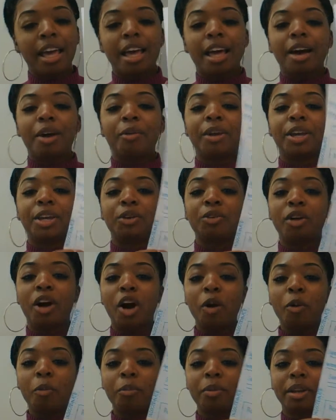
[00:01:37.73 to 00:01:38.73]
When you
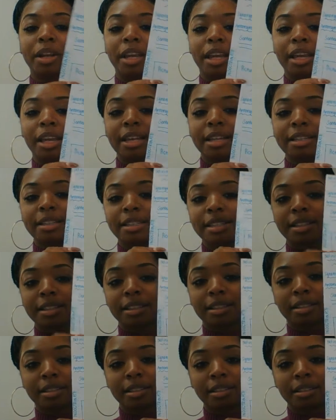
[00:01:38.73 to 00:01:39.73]
open it,
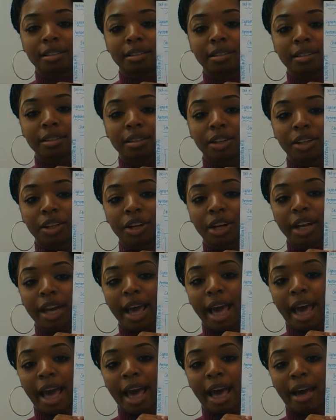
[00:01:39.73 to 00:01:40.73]
you're gonna
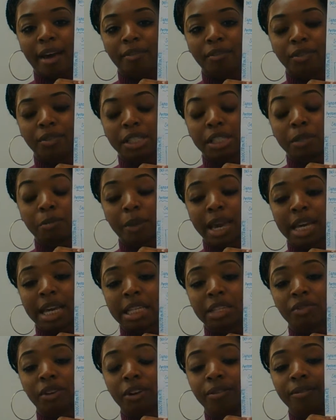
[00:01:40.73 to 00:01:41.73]
have
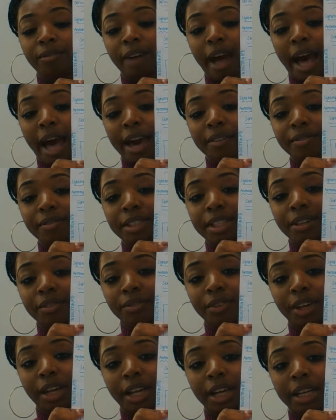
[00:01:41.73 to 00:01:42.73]
space for 5
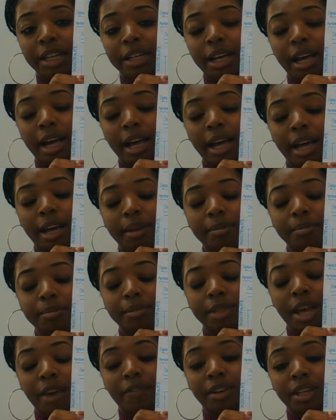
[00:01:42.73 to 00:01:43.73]
different
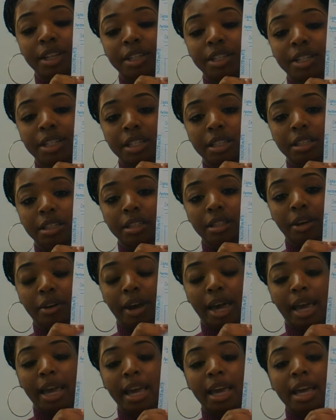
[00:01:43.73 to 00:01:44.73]
definitions,
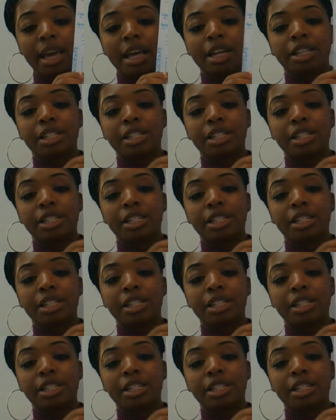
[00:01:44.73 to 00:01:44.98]
okay?